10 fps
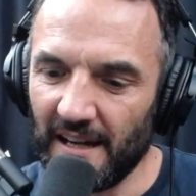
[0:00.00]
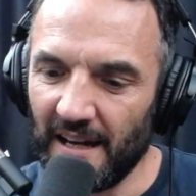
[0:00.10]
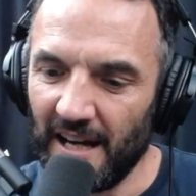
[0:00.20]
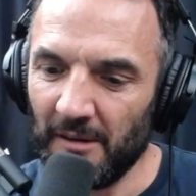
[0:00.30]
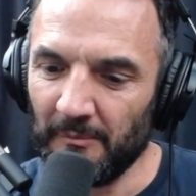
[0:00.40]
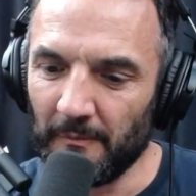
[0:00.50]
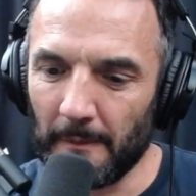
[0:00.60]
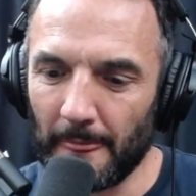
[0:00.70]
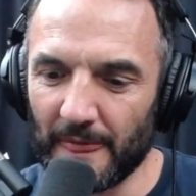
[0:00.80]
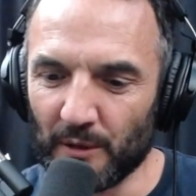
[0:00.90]

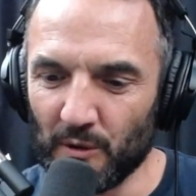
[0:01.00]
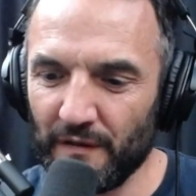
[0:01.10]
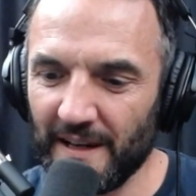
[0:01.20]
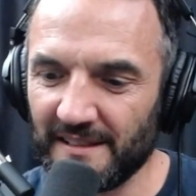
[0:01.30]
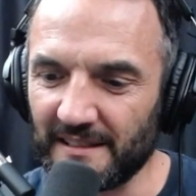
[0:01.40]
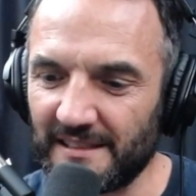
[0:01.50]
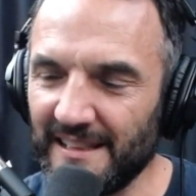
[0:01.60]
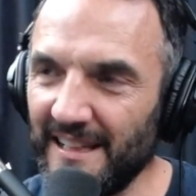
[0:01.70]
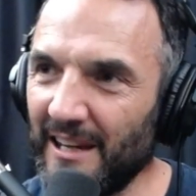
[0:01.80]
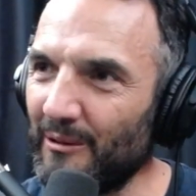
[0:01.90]
The Woof
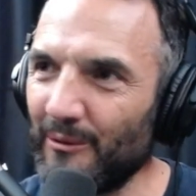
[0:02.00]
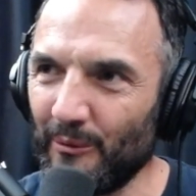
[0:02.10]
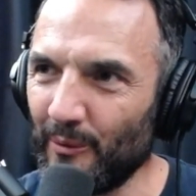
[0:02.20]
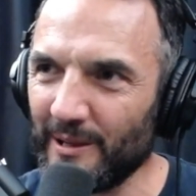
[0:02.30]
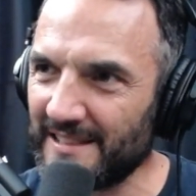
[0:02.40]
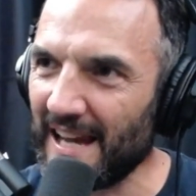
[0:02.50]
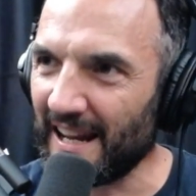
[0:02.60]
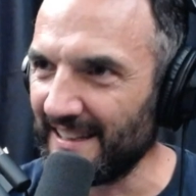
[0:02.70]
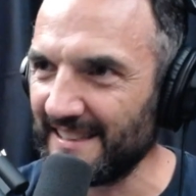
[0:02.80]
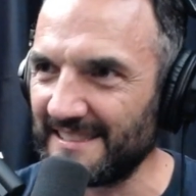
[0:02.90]
Agency, what
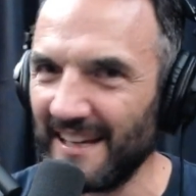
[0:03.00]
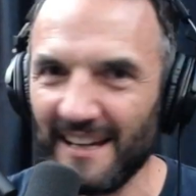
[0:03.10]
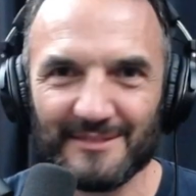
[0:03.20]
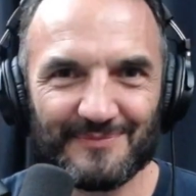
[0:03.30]
exactly is that?